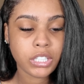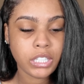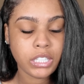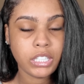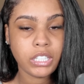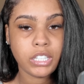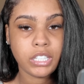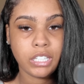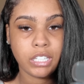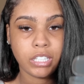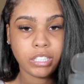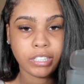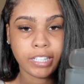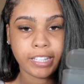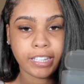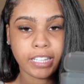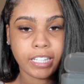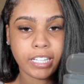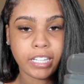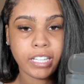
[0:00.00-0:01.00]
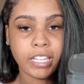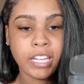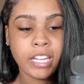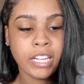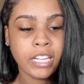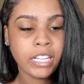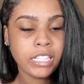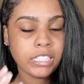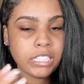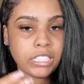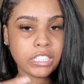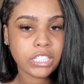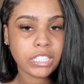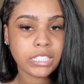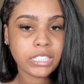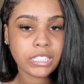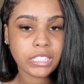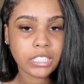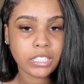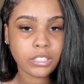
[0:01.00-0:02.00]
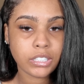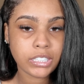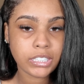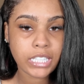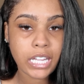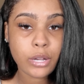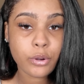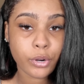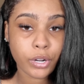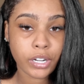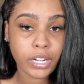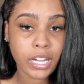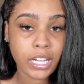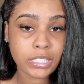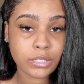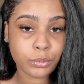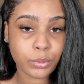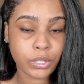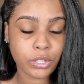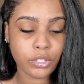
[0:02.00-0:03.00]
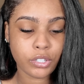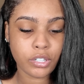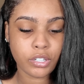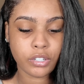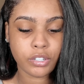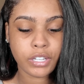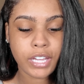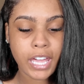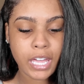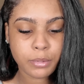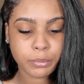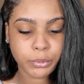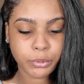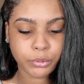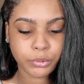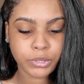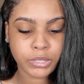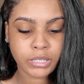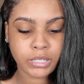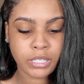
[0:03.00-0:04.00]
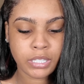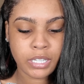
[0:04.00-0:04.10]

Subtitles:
anything like that to just stay organized with your cables.